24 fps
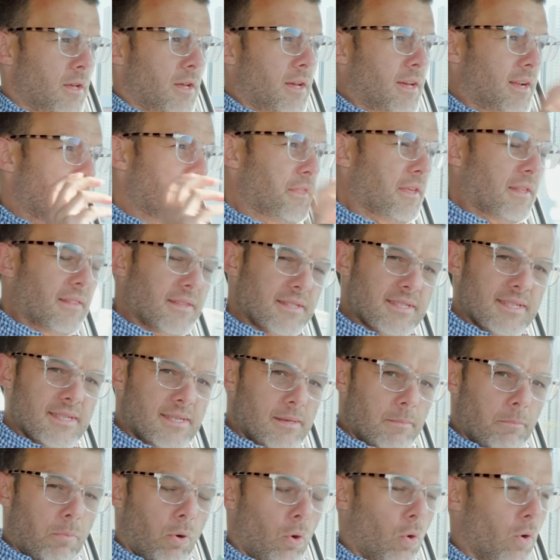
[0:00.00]
And I think this is
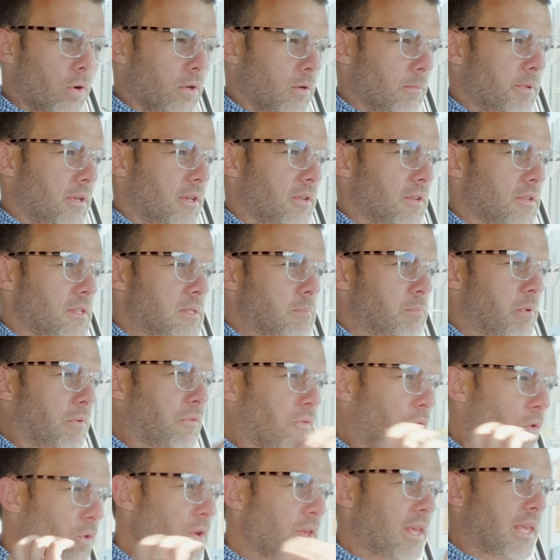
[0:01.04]
important because
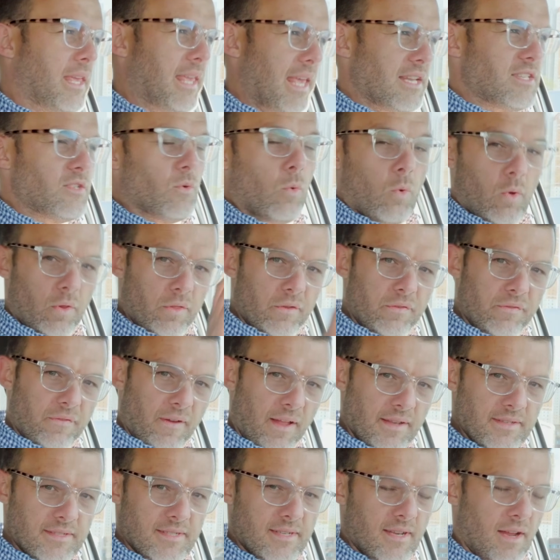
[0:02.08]
before you get to all the
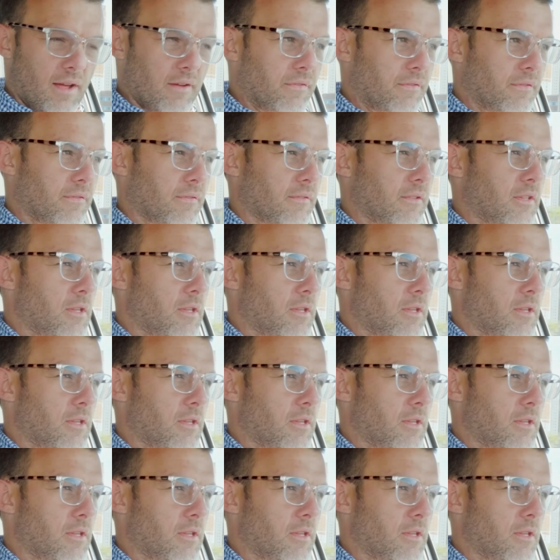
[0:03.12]
fun stuff,